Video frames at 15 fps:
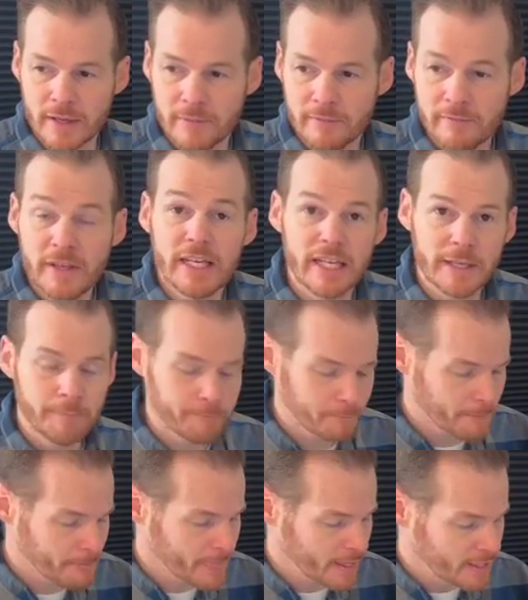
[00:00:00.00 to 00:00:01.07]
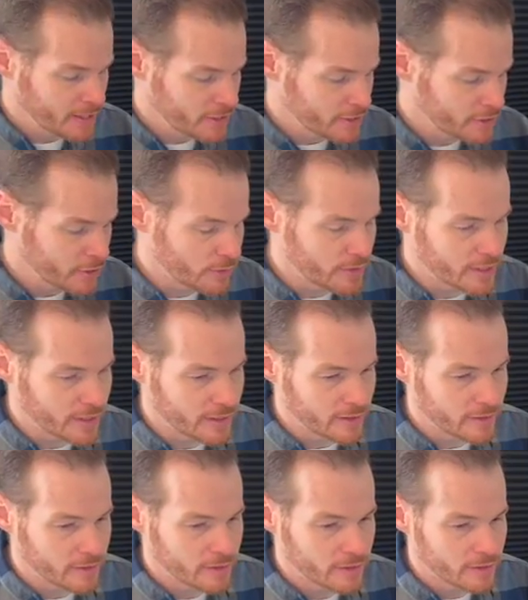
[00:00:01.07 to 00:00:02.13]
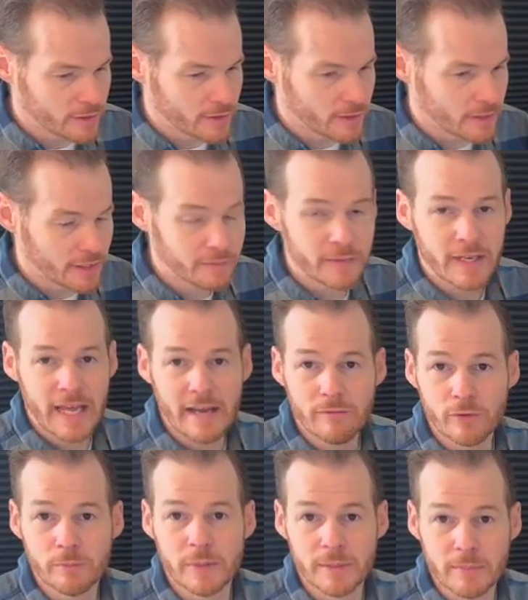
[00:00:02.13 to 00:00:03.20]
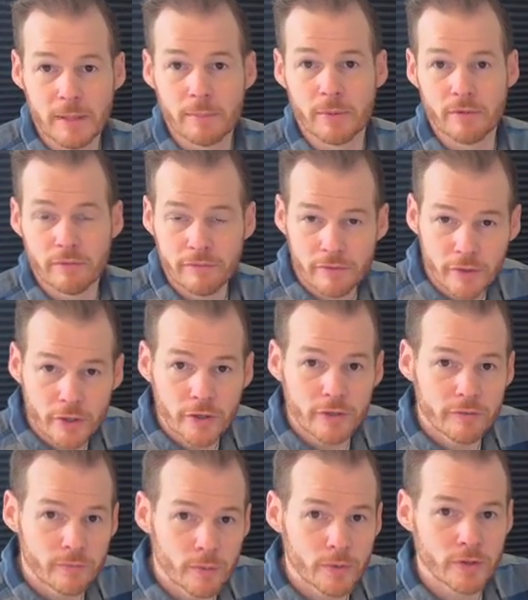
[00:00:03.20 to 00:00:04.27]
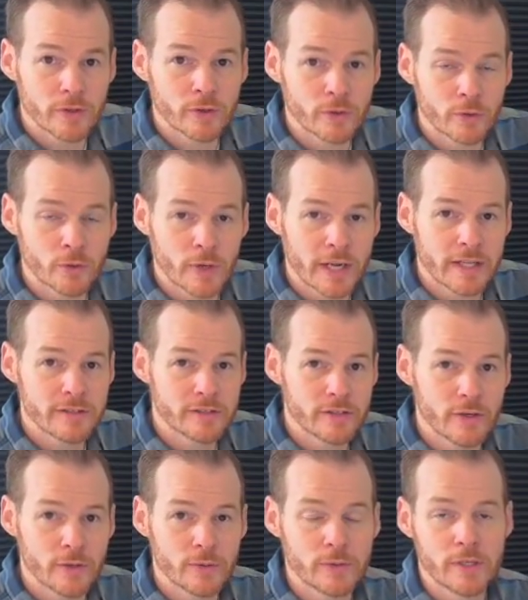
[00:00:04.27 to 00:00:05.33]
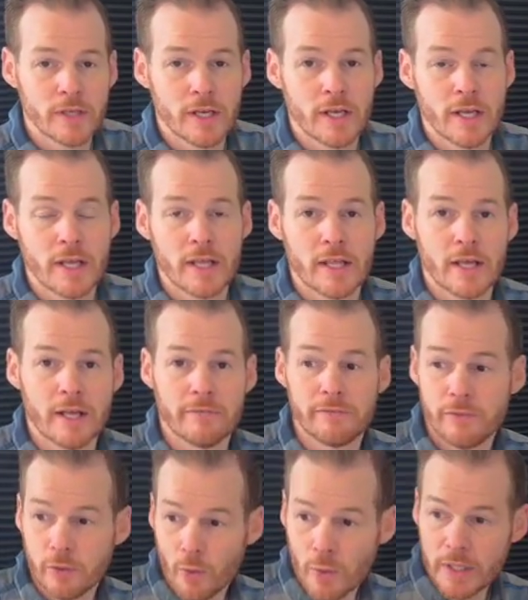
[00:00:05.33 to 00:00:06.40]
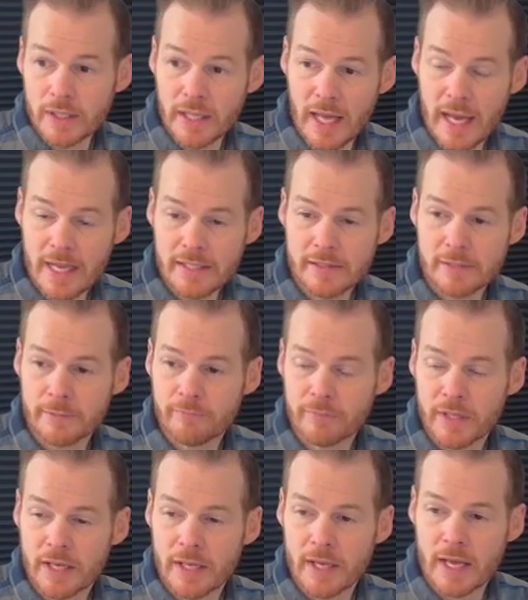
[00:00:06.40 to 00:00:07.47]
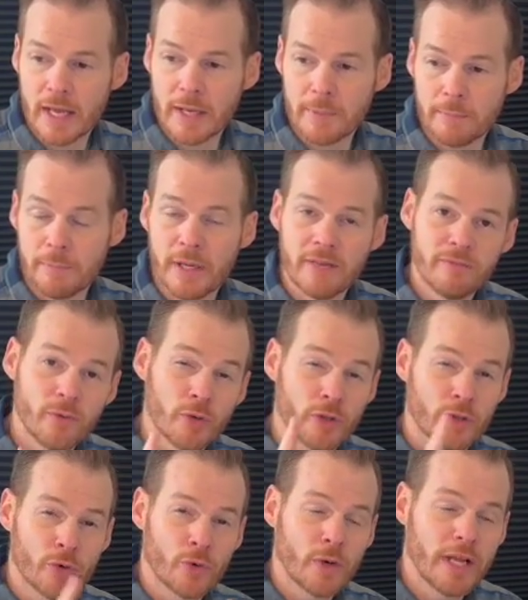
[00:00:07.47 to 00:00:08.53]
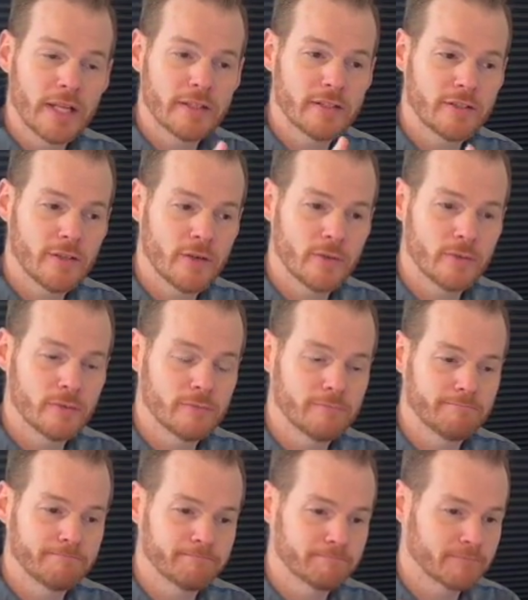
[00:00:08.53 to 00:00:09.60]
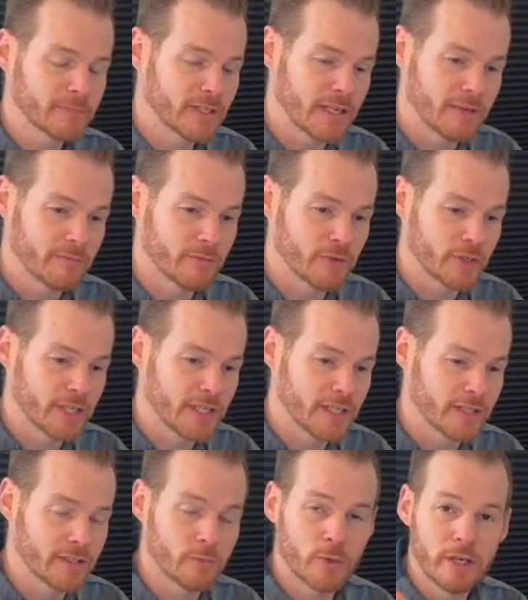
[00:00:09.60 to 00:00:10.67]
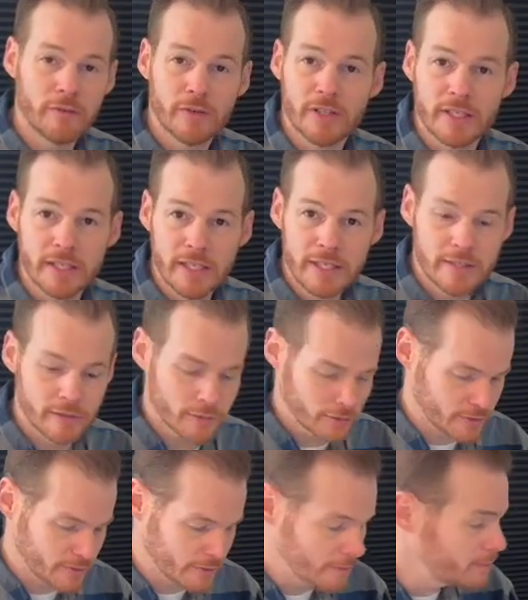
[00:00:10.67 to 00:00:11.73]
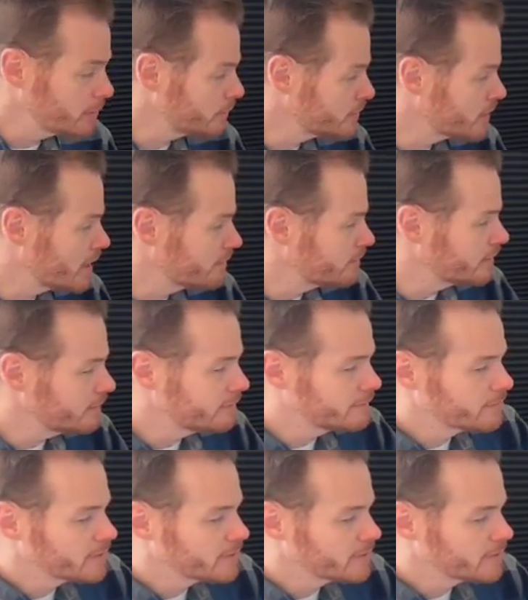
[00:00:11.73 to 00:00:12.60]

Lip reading: fitting. So the 11.5 would be my preferred for the Grant Stone Floyd Last. But for the Grant Stone, I'm forgetting whatever the diesel's built off of,